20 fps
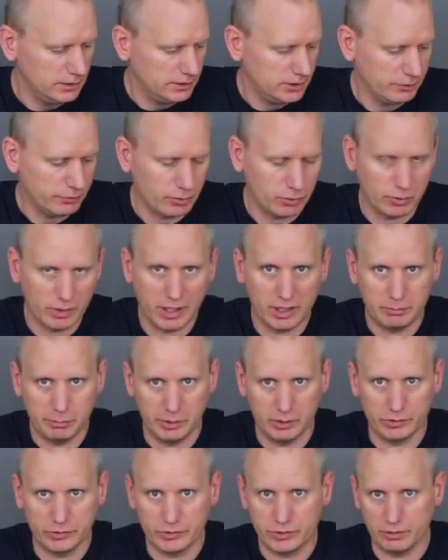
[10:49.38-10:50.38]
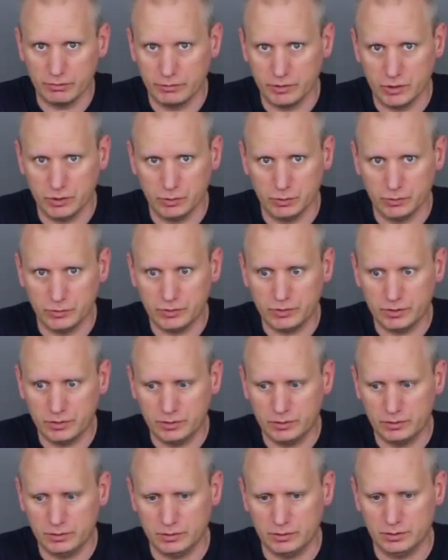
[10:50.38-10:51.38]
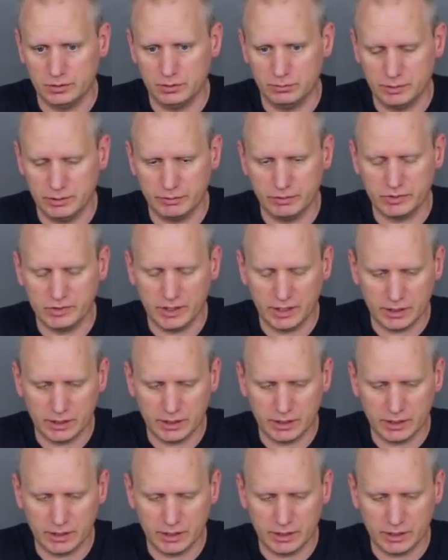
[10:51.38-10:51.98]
different rod builders have used, different